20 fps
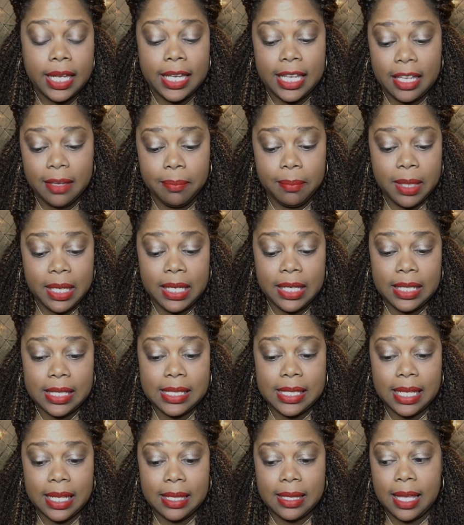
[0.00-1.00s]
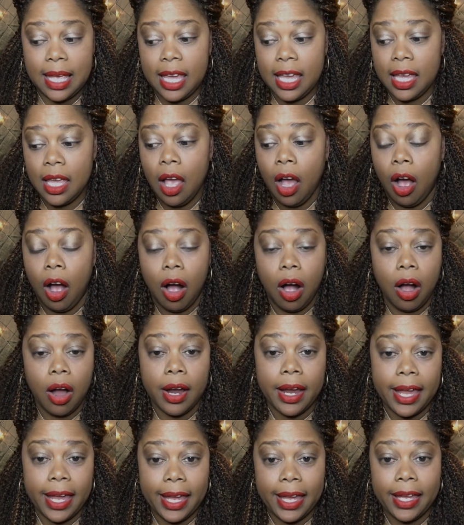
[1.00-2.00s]
it means that they
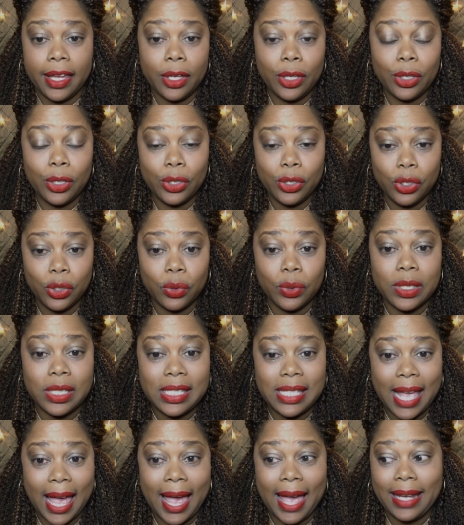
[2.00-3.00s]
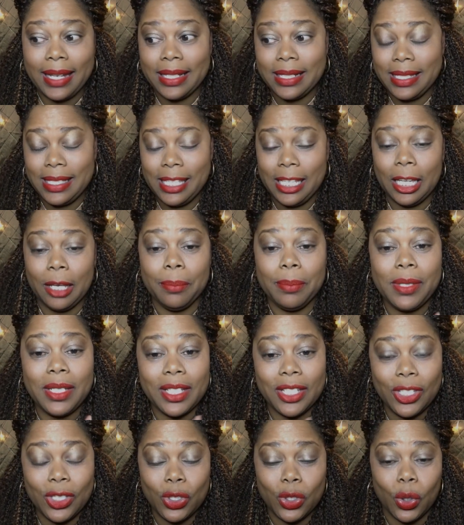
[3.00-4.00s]
are a suicide attempt
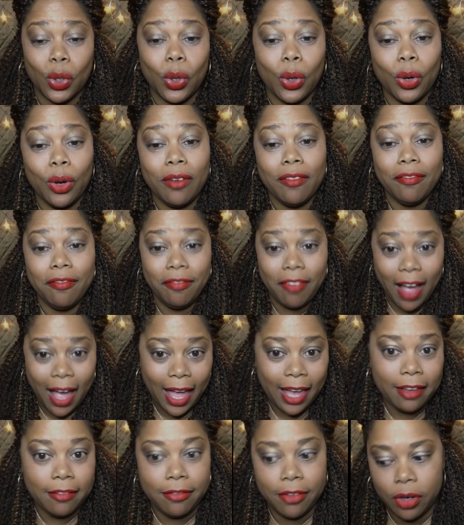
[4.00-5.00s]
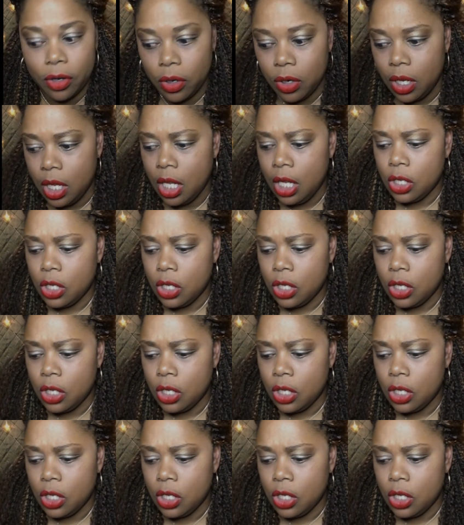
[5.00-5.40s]
survivor. Survivor.